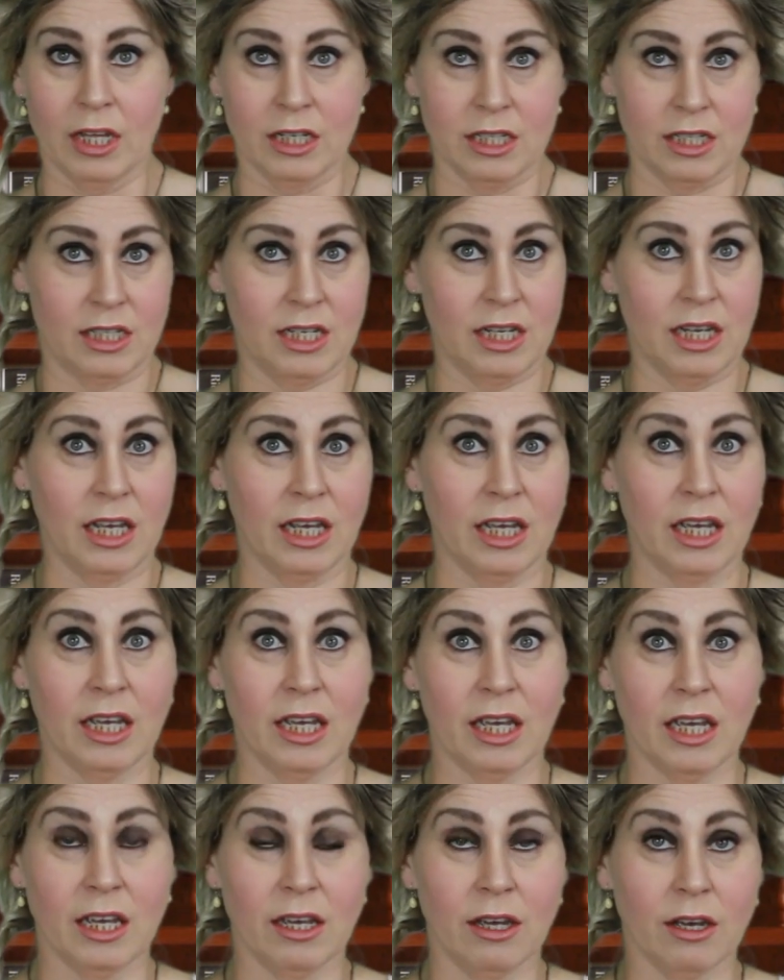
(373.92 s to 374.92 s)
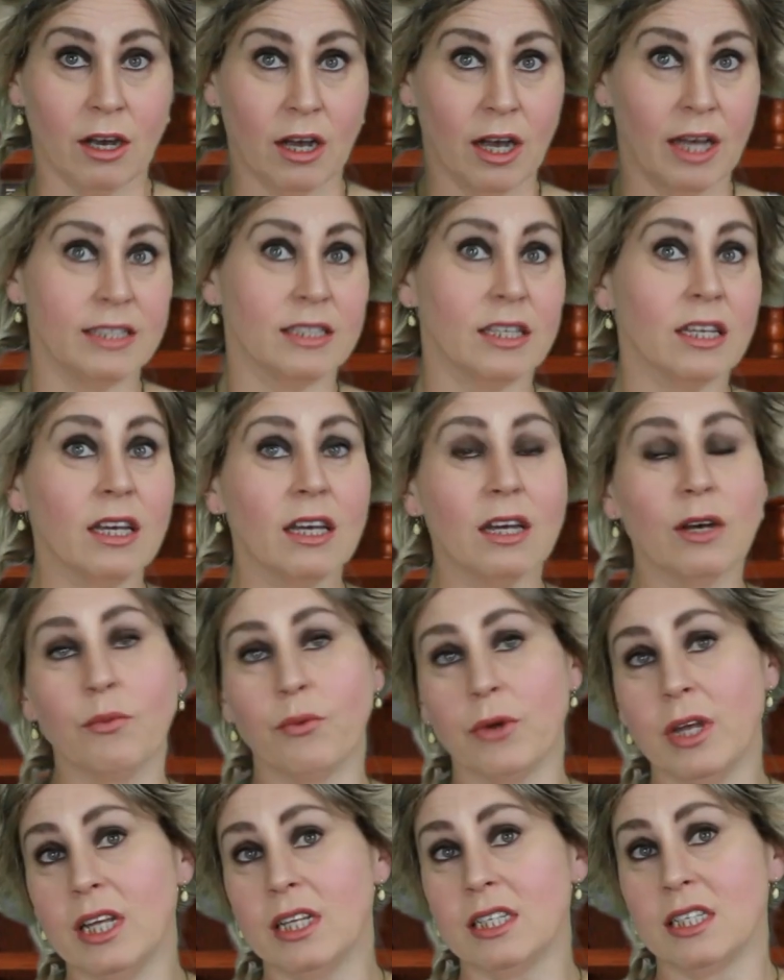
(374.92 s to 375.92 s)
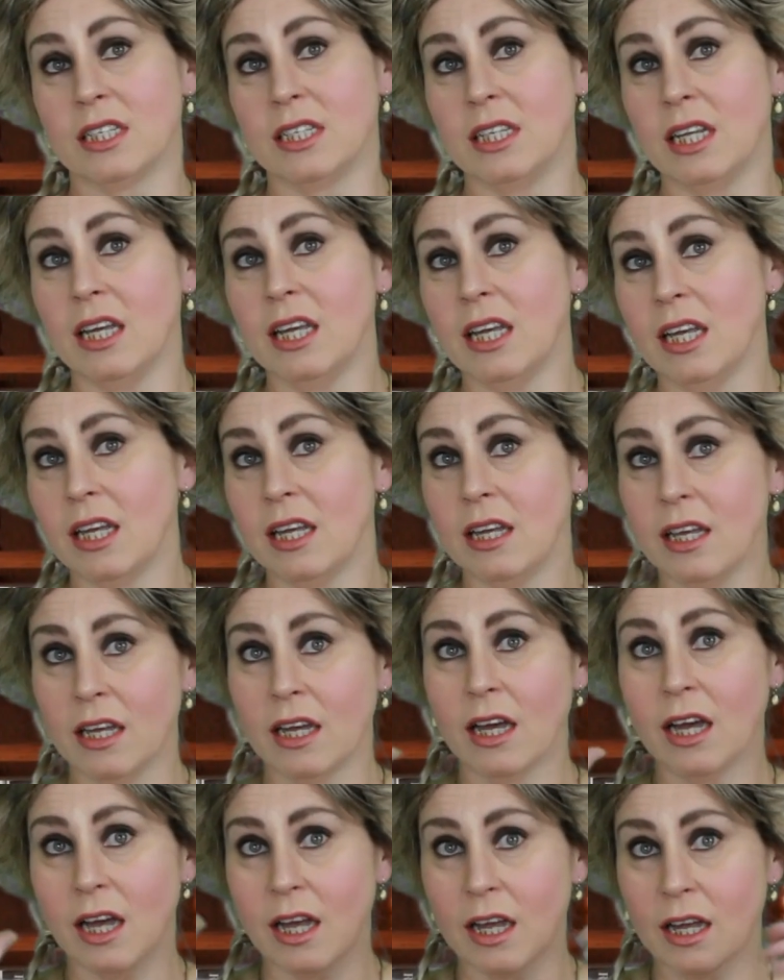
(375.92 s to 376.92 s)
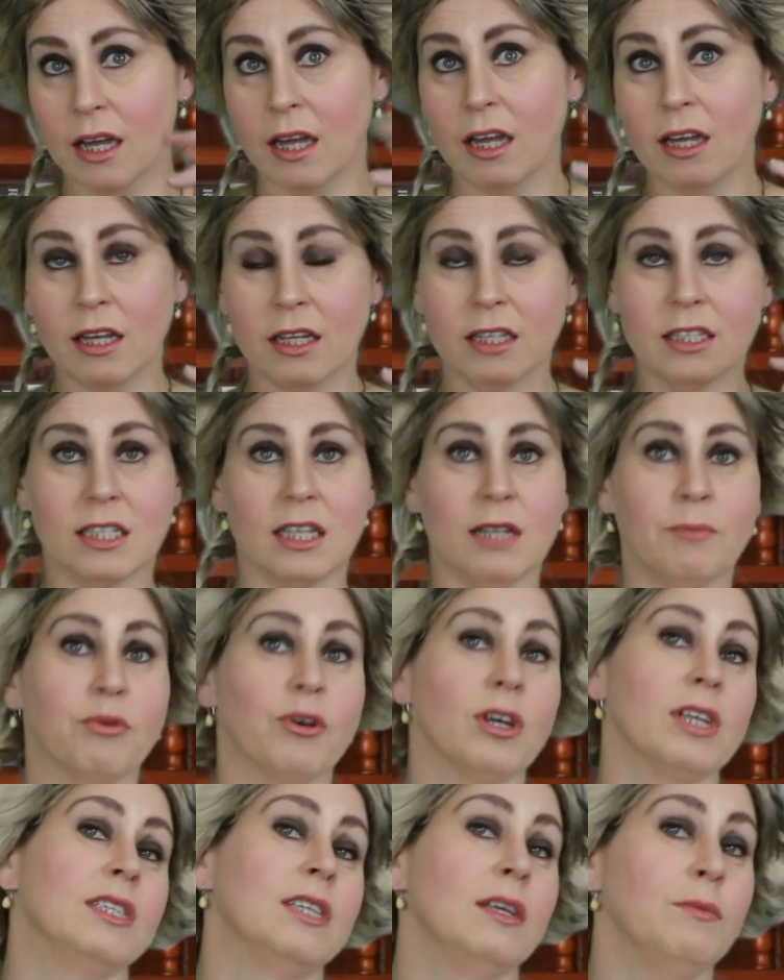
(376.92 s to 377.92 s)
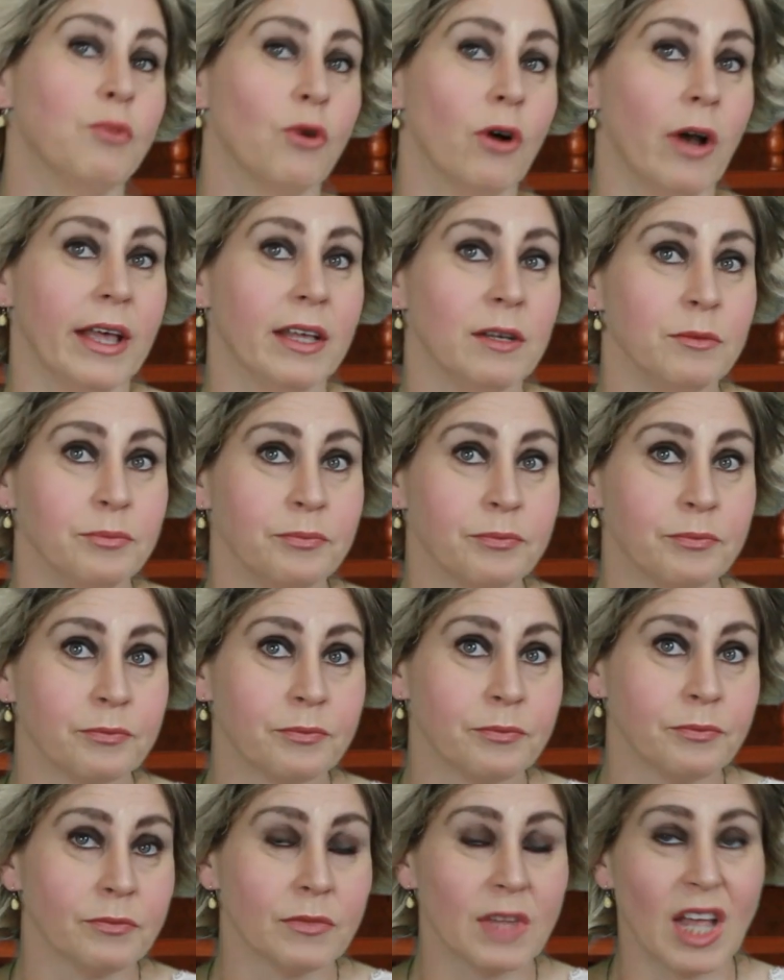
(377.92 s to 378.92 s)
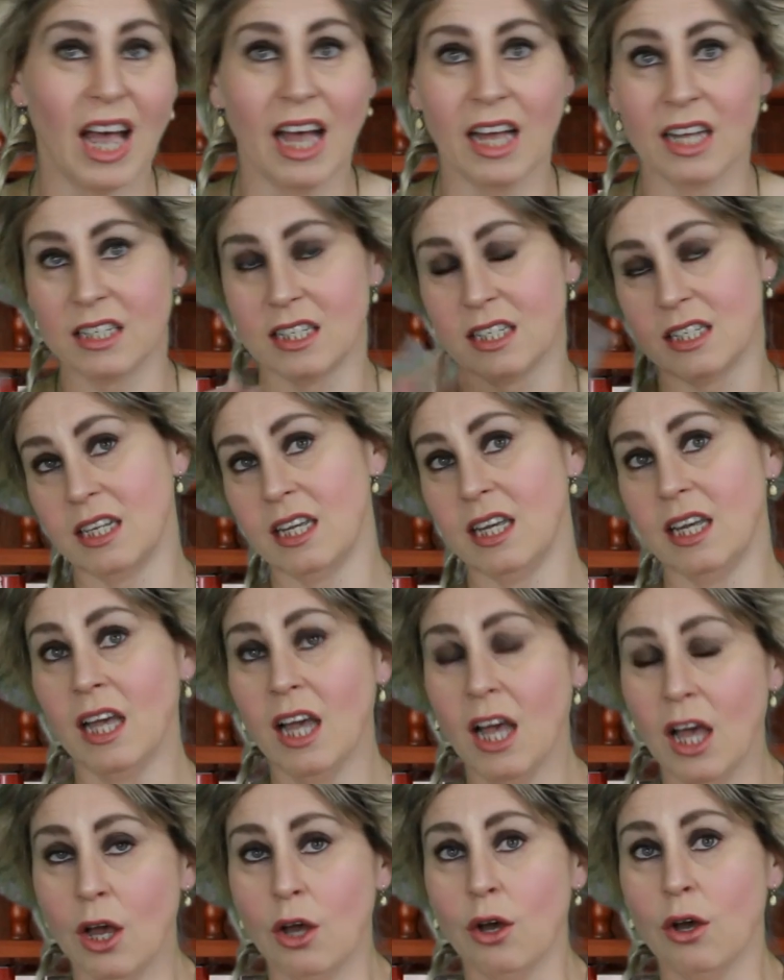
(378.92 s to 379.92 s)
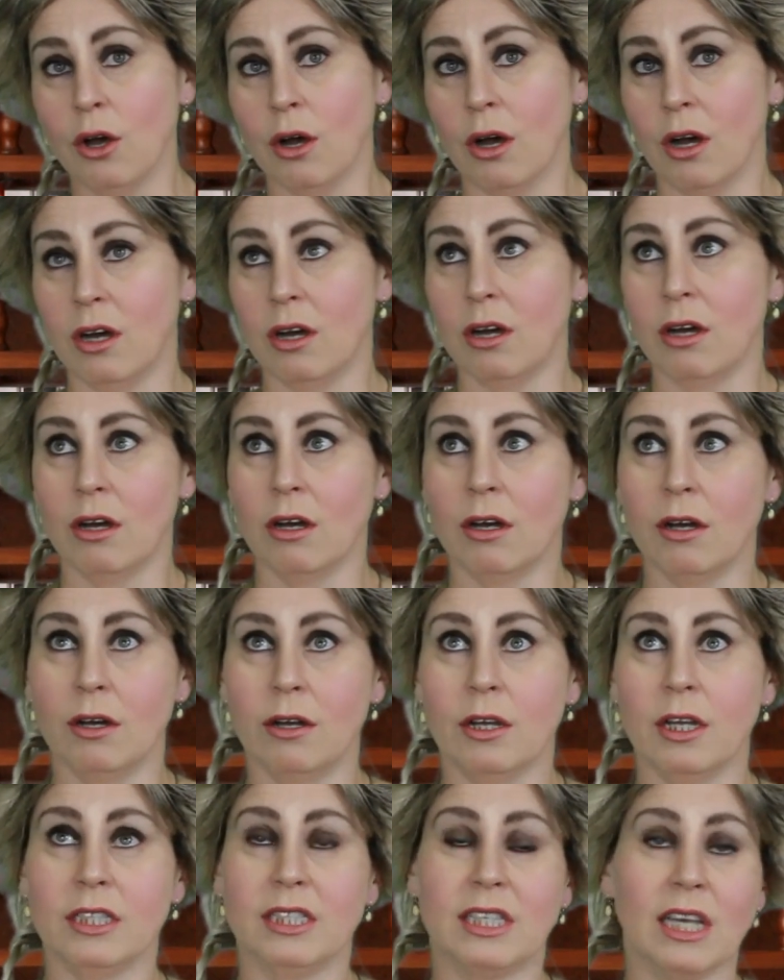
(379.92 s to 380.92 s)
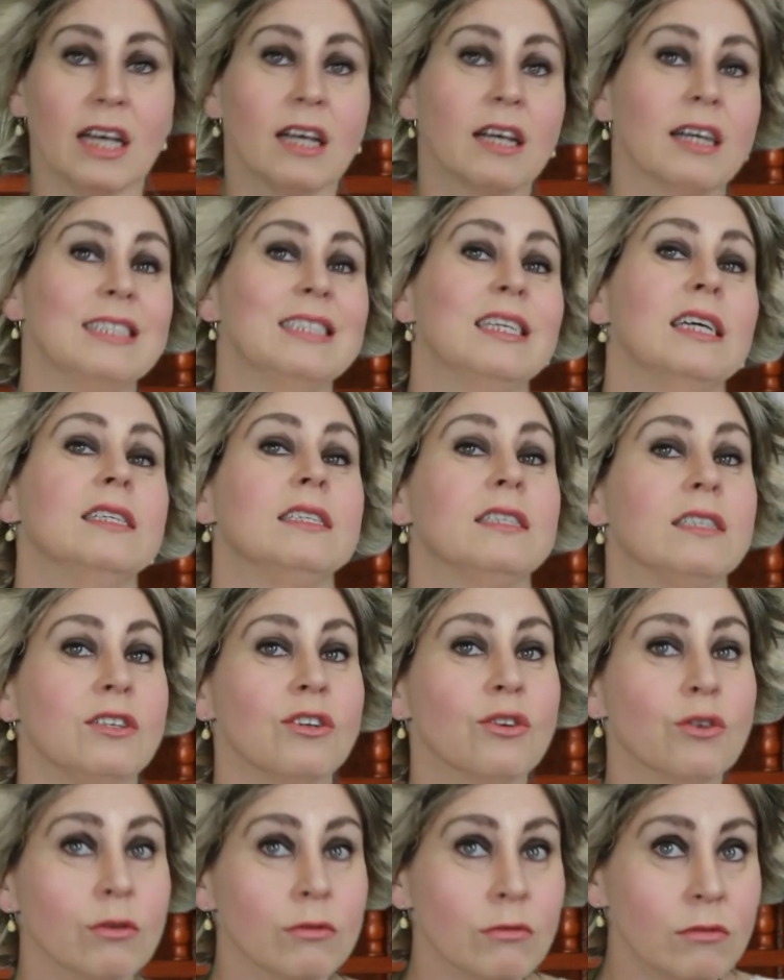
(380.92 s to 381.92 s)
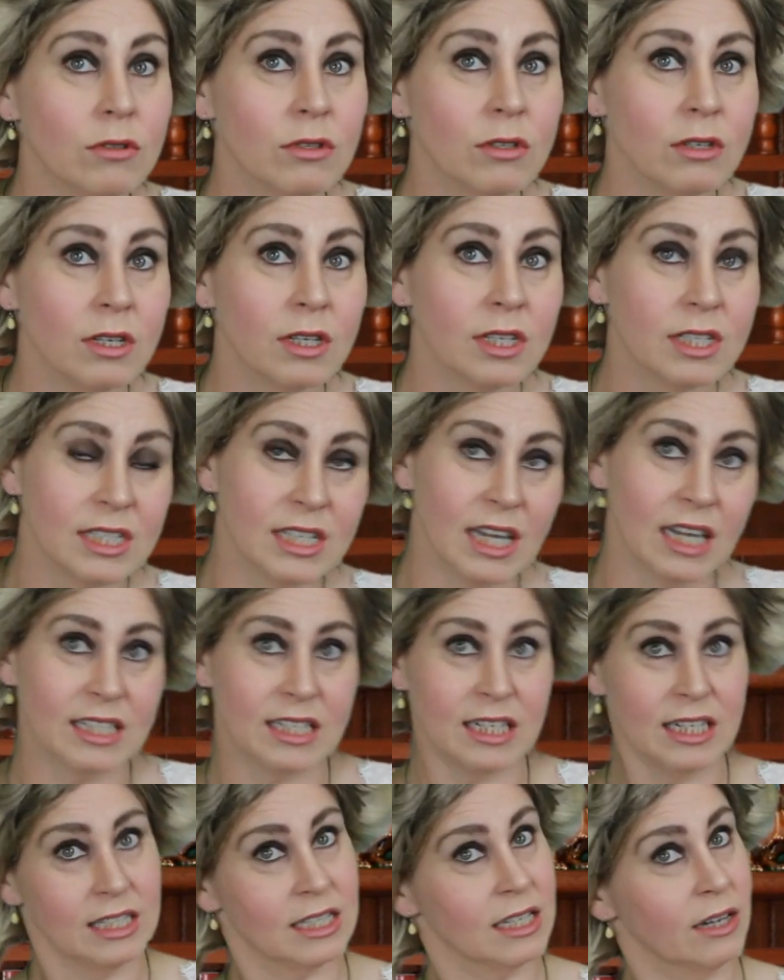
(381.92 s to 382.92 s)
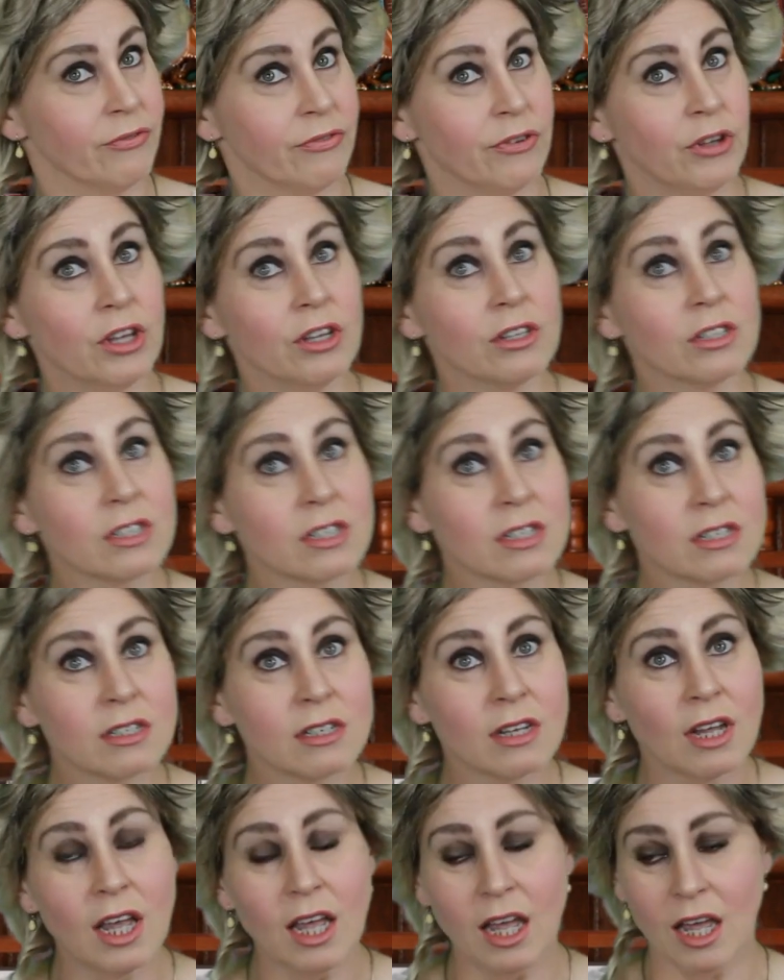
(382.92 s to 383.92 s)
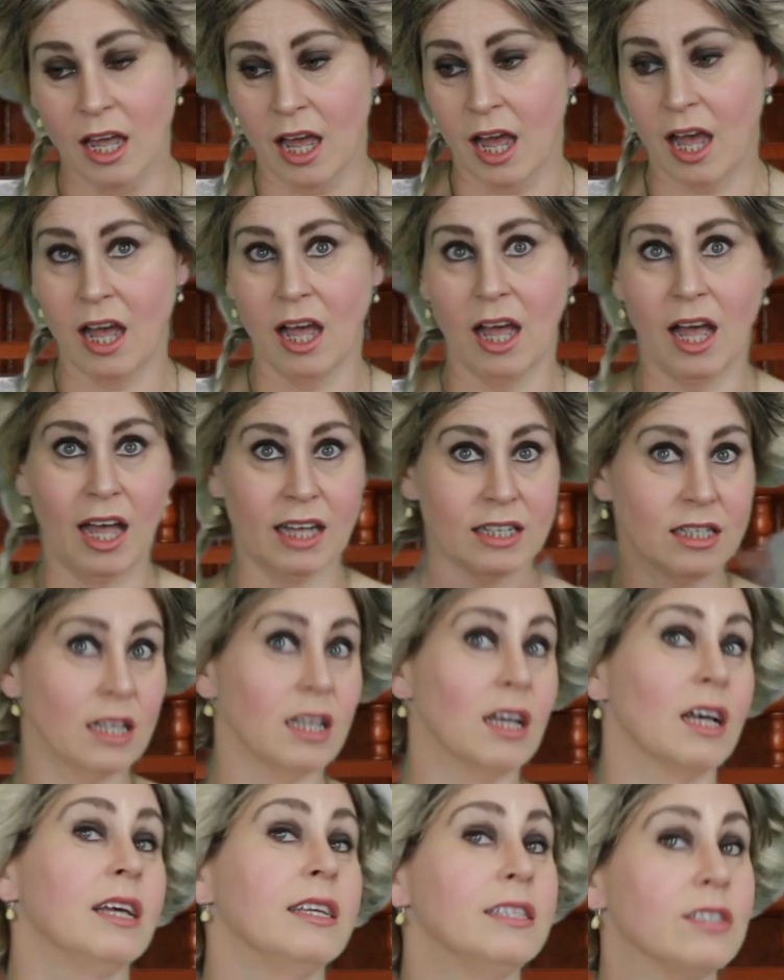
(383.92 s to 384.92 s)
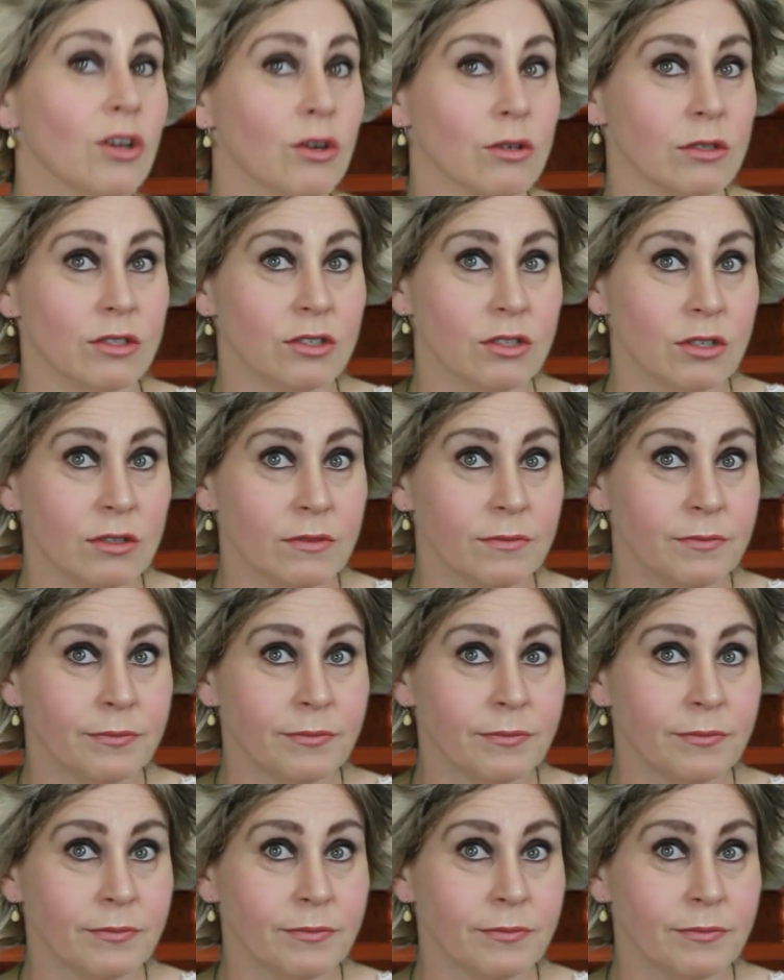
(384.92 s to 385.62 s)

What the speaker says: the writer with the pretty boy, and the degradation that he suffers as a result.